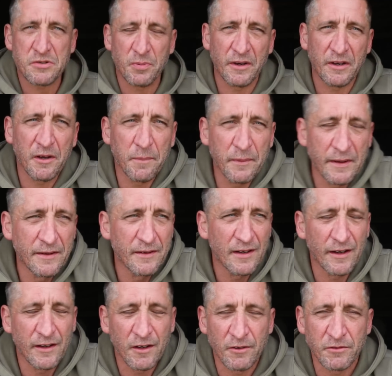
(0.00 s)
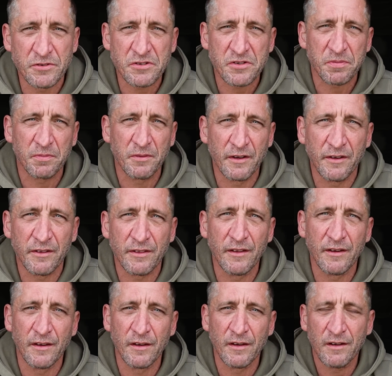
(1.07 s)
this week. I've been let loose with
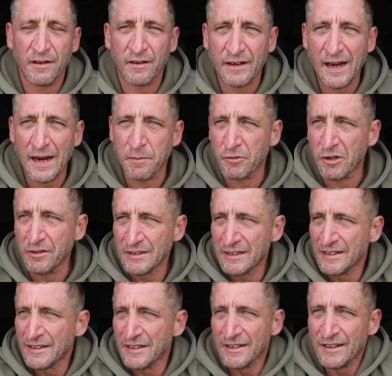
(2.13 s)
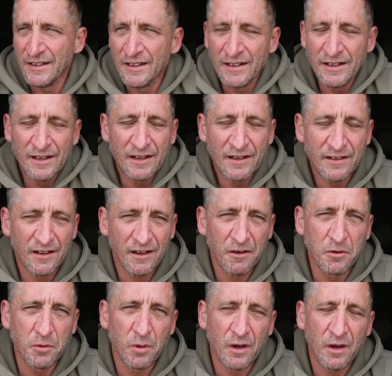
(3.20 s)
a camera.
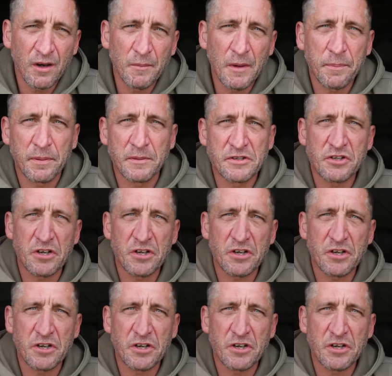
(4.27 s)
So I'm up in